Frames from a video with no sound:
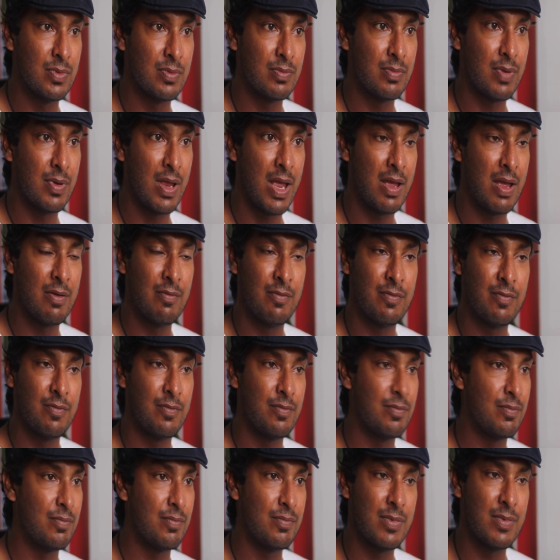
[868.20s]
have
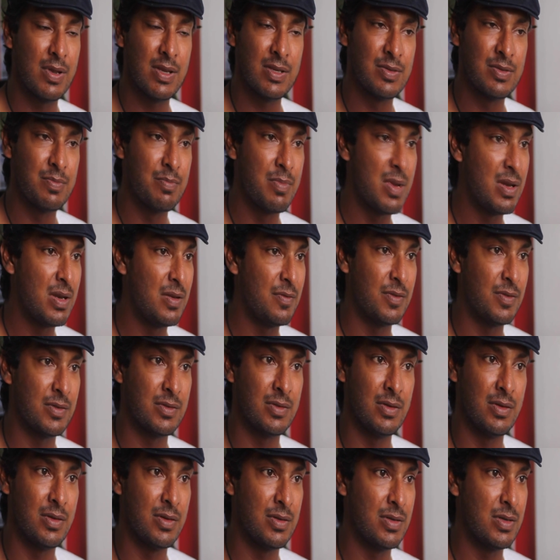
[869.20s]
as many
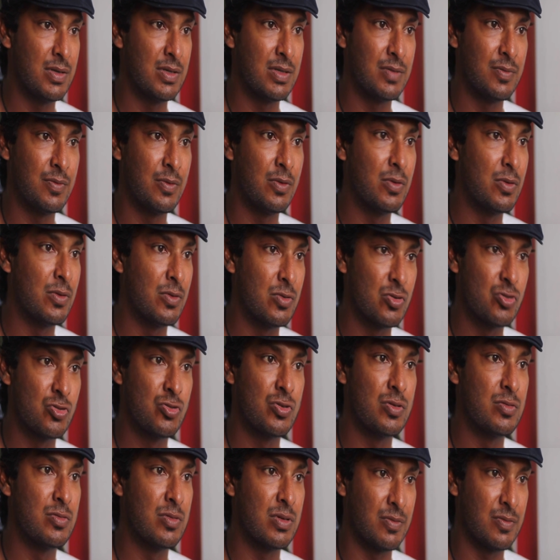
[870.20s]
facilities for those
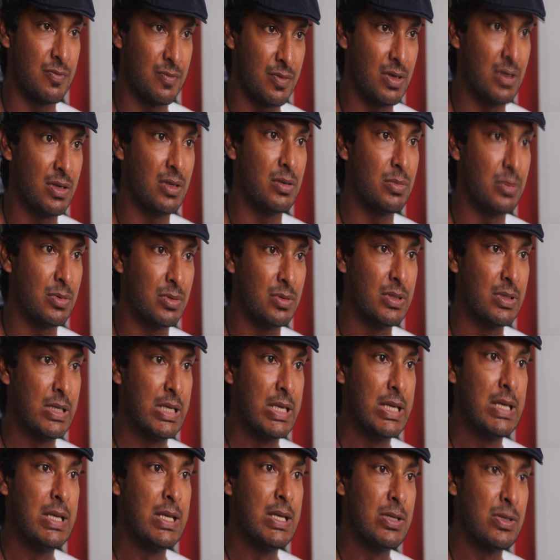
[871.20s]
children available
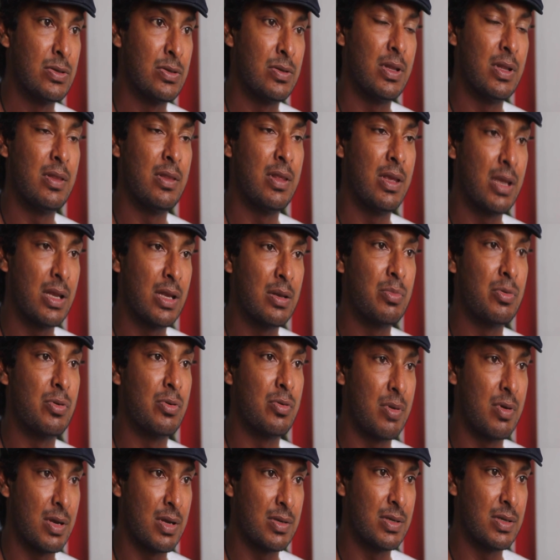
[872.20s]
so that they can
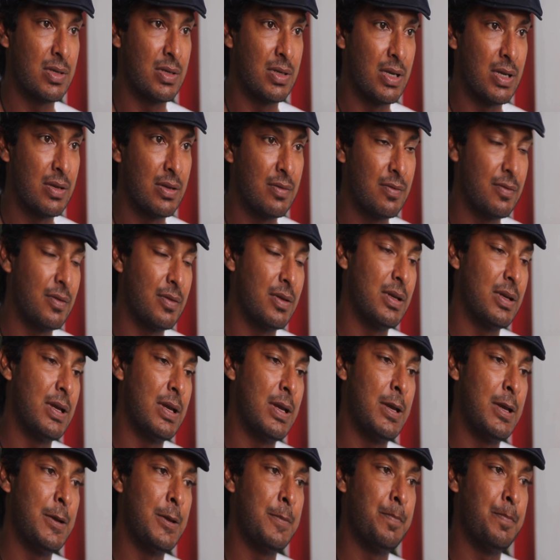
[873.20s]
progress in life.
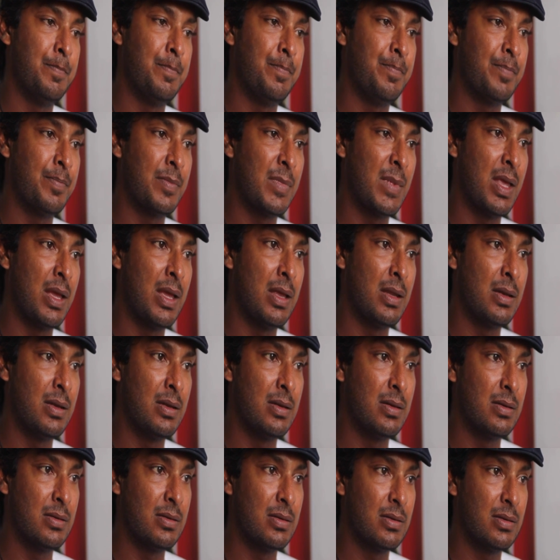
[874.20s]

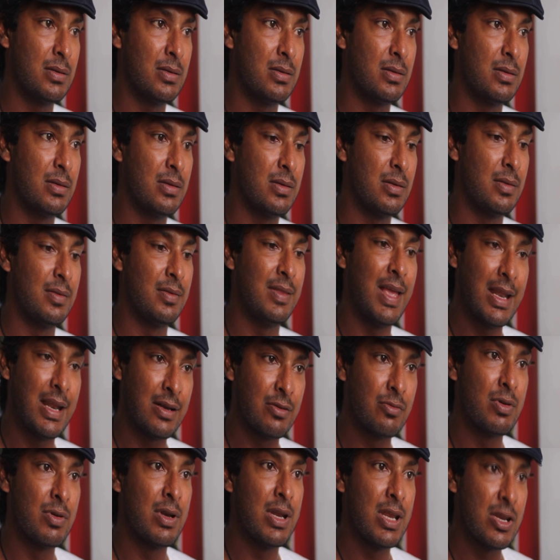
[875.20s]
And that
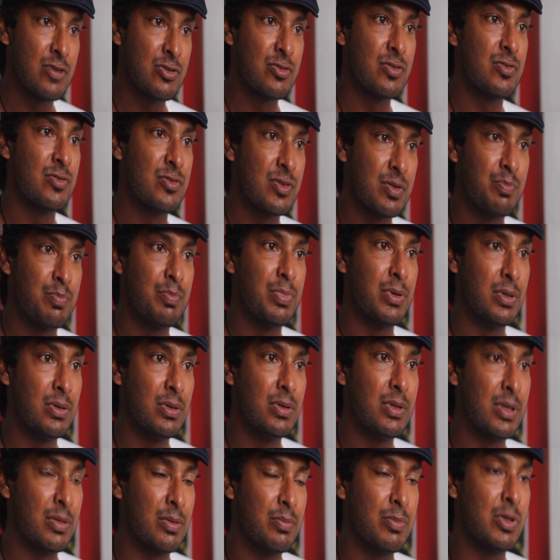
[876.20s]
relationship
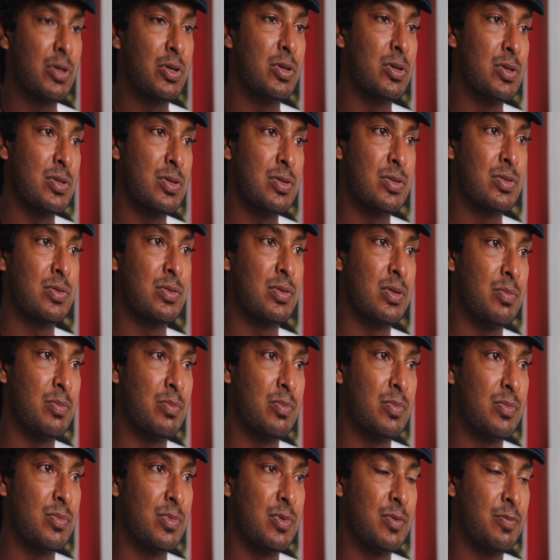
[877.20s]
building, because the
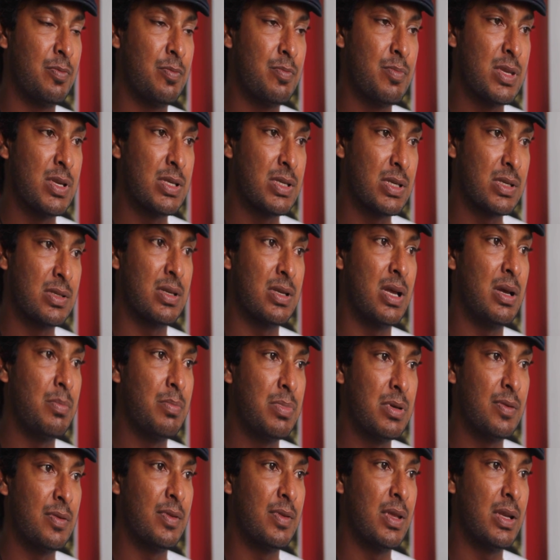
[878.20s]
best
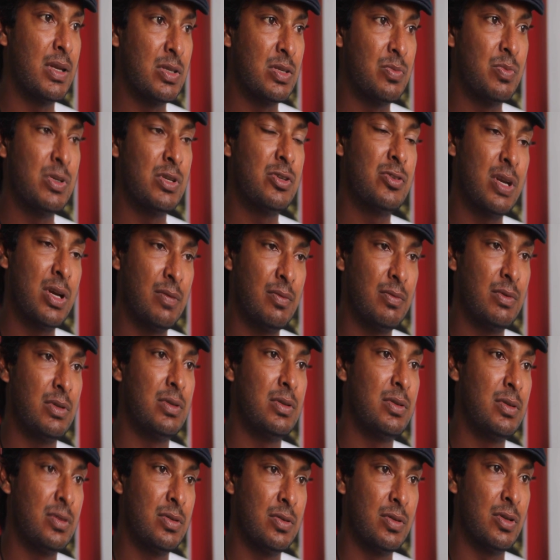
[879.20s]
example of that is we
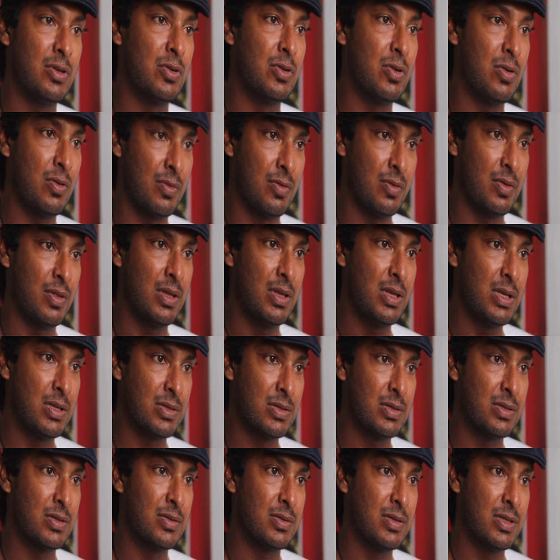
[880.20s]
traveled to the north and the
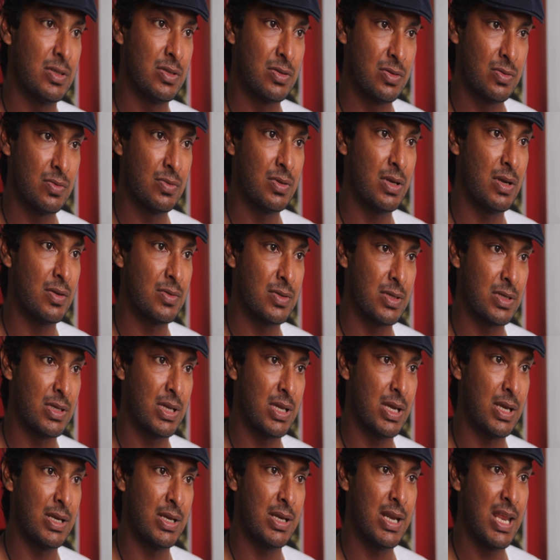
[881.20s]
east since
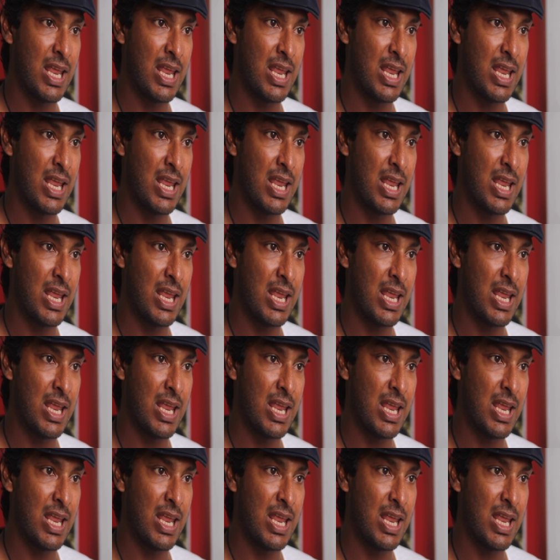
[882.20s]
2009,